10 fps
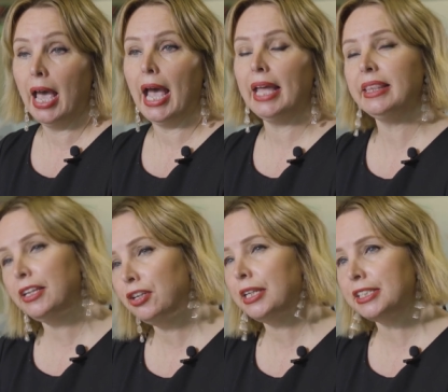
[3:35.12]
And then
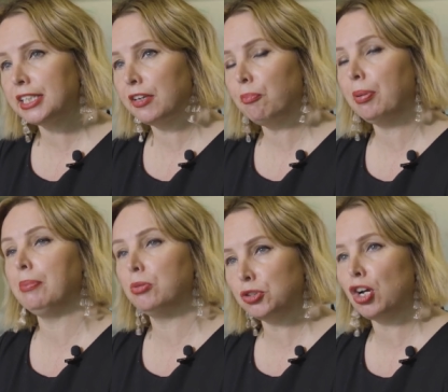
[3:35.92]
you need to give
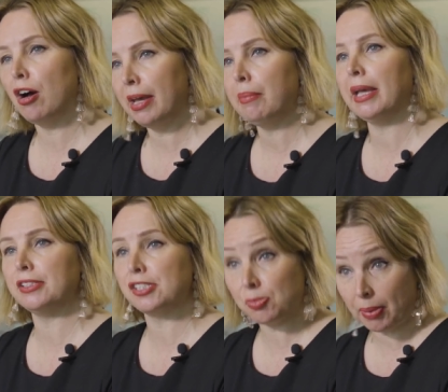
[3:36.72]
people time and
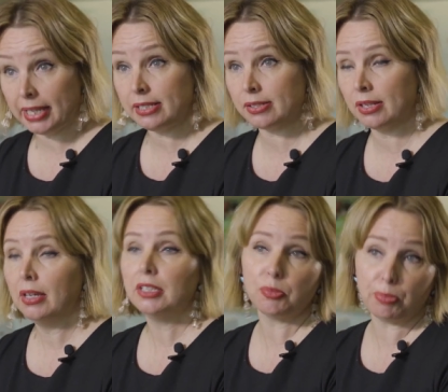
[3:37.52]
space
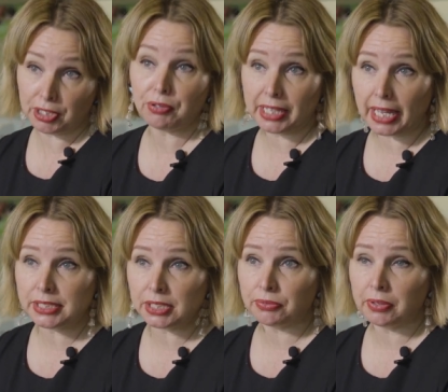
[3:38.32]
to be
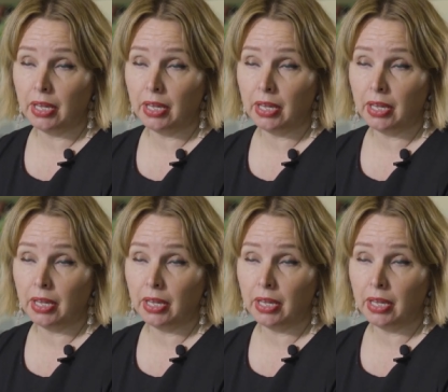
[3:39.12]
creative